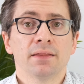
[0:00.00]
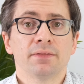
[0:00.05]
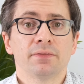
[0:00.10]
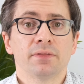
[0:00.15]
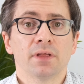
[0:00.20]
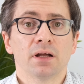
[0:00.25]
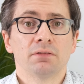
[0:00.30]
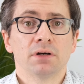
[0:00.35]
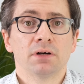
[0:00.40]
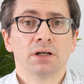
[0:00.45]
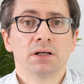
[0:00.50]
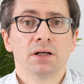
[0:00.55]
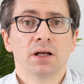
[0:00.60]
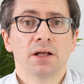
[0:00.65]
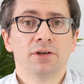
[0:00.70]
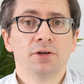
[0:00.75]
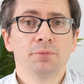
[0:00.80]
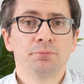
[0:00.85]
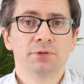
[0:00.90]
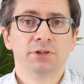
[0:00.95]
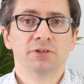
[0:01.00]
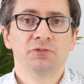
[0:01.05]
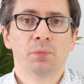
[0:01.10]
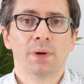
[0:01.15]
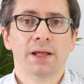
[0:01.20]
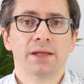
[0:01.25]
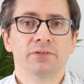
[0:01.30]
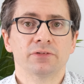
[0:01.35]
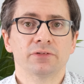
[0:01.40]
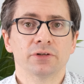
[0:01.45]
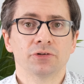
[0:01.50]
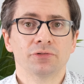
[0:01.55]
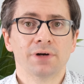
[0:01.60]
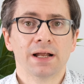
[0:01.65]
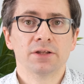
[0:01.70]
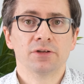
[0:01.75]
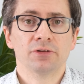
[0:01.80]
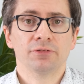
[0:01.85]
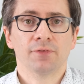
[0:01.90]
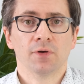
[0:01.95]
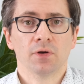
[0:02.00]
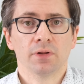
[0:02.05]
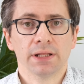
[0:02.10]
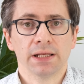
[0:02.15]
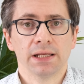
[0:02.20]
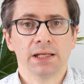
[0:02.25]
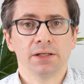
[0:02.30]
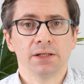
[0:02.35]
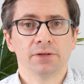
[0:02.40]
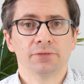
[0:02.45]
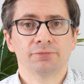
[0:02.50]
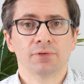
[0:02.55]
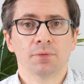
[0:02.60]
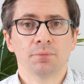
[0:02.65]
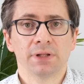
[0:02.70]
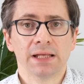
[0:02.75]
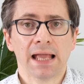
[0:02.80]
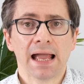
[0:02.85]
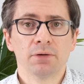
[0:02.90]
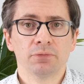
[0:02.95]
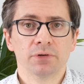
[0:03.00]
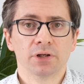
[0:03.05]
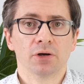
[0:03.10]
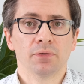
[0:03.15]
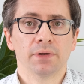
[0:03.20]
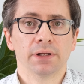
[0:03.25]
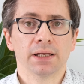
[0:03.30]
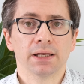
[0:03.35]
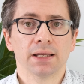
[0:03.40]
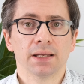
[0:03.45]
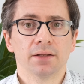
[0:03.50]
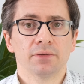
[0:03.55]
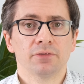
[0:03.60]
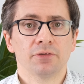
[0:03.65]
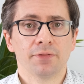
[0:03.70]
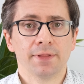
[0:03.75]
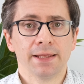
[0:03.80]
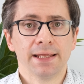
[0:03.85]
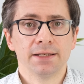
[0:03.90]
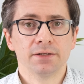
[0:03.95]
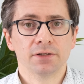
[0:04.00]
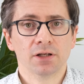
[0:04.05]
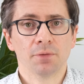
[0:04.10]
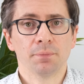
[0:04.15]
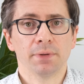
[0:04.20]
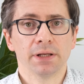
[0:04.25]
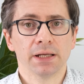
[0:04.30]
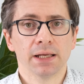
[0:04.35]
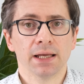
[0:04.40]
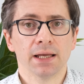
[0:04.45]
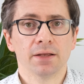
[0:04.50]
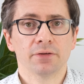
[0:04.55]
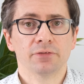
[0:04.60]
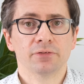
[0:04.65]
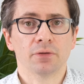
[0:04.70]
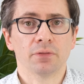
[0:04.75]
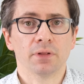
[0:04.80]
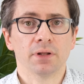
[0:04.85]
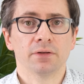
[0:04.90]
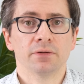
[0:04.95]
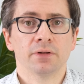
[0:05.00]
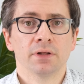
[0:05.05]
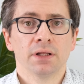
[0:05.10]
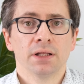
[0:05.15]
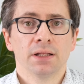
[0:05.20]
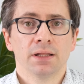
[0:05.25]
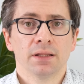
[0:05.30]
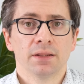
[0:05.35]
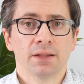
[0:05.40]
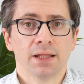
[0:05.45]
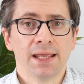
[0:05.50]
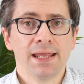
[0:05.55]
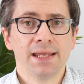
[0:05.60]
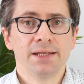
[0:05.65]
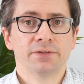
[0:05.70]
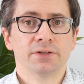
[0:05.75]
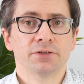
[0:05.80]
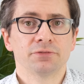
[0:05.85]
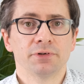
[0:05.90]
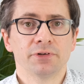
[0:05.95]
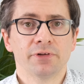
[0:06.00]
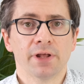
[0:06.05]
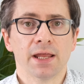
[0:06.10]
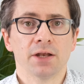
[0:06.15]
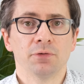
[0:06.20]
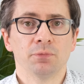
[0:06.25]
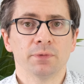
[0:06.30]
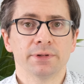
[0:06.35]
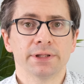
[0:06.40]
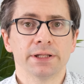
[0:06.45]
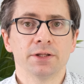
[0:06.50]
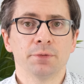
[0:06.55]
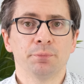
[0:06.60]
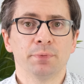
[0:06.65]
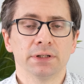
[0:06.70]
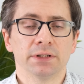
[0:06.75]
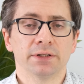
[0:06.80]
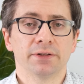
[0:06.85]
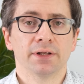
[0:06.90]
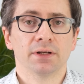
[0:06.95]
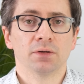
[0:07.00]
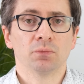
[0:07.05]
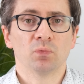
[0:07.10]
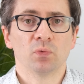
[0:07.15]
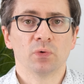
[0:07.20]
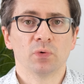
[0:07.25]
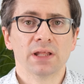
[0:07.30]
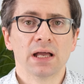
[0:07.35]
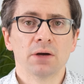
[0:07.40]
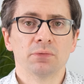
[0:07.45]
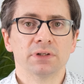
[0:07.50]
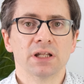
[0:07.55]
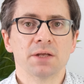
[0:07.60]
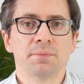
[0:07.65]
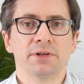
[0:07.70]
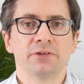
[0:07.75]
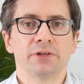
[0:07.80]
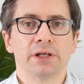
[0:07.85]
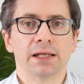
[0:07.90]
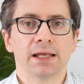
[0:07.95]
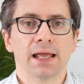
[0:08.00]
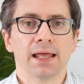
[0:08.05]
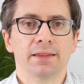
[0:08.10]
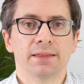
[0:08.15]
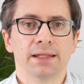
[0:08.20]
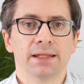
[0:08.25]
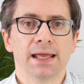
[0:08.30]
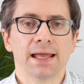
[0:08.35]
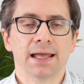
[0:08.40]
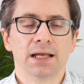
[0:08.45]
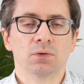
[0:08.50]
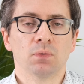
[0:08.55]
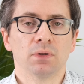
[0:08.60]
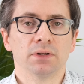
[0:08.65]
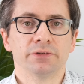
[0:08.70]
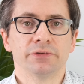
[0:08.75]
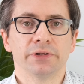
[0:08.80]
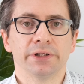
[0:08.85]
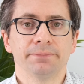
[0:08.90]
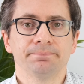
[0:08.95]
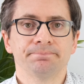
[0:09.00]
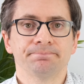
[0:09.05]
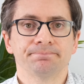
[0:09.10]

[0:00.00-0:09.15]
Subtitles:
there are a number of ways to transfer the heat from the outgoing air to the incoming air so that the heat is retained within the building without limiting the air quality.